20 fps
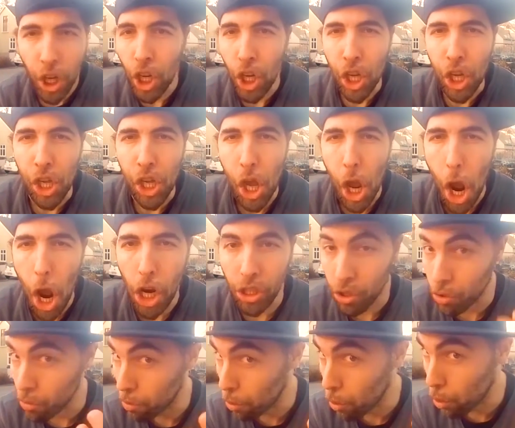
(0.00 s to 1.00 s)
Yes,
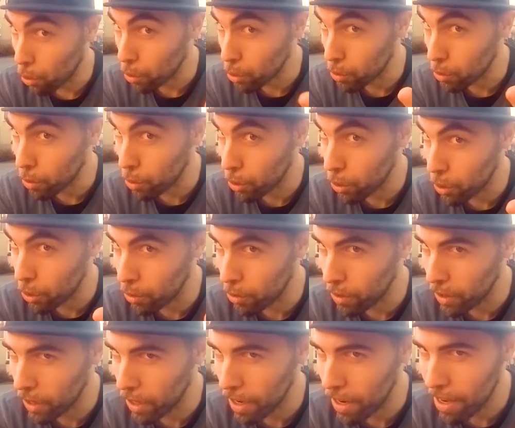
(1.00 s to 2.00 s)
Marcus Body
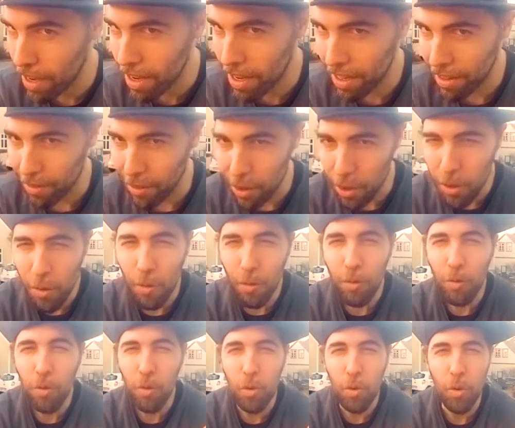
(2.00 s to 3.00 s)
Coding Live. If
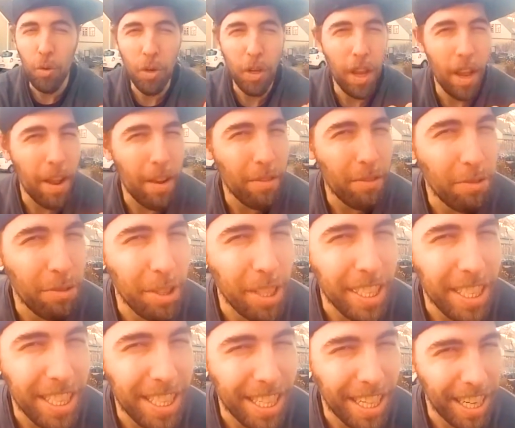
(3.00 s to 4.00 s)
you look every
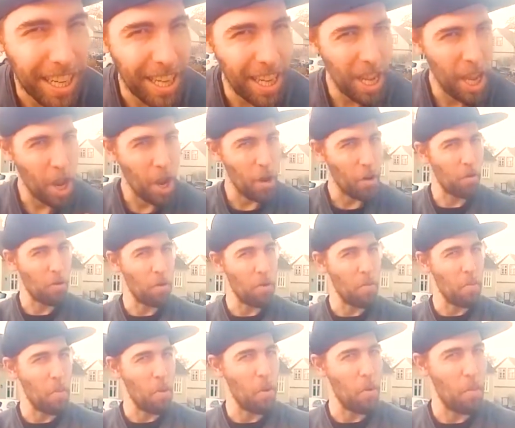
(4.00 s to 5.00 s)
day,
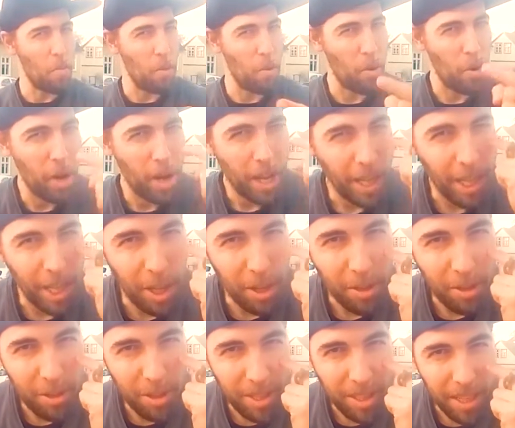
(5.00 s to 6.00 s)
remember, you
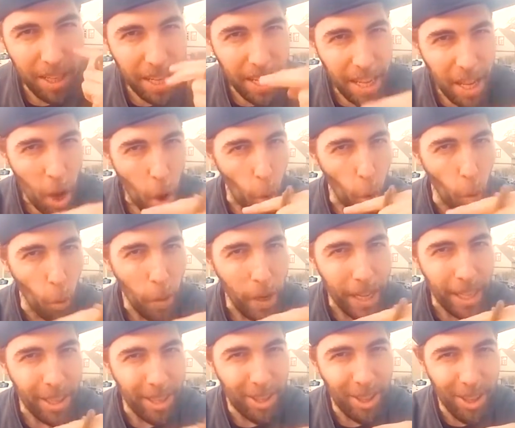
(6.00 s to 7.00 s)
see, we
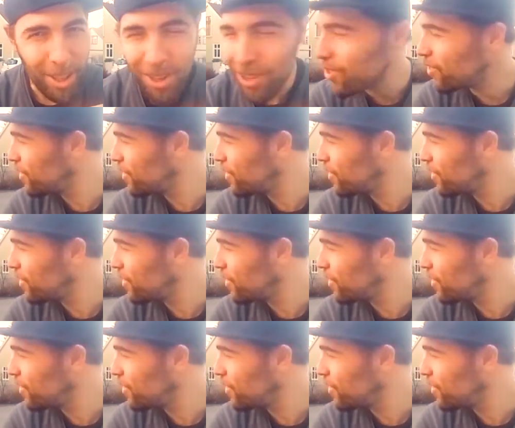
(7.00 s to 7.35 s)
do.